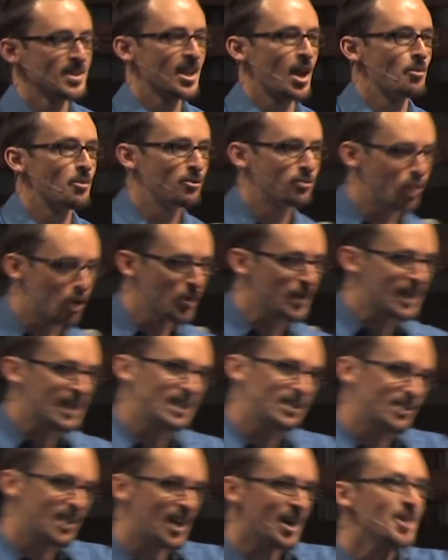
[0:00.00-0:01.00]
Now, before we
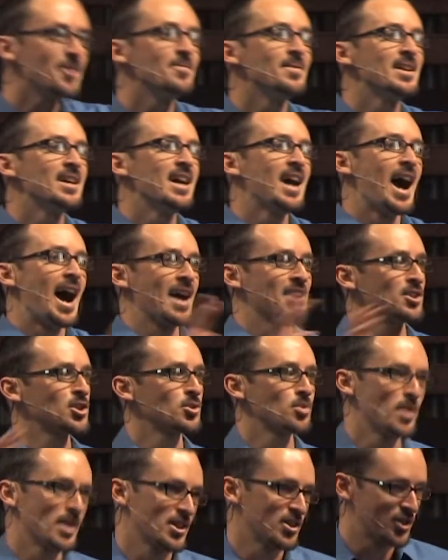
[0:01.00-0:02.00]
get there, I
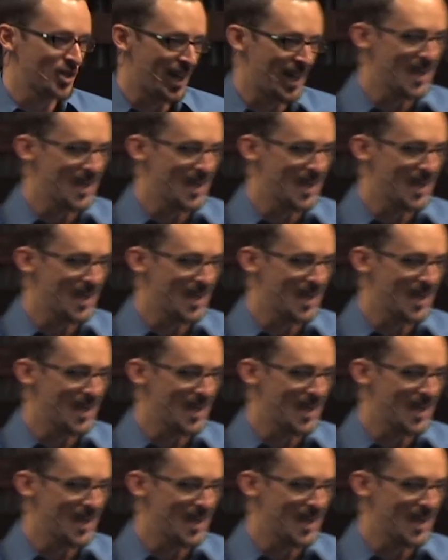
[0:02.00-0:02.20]
just want to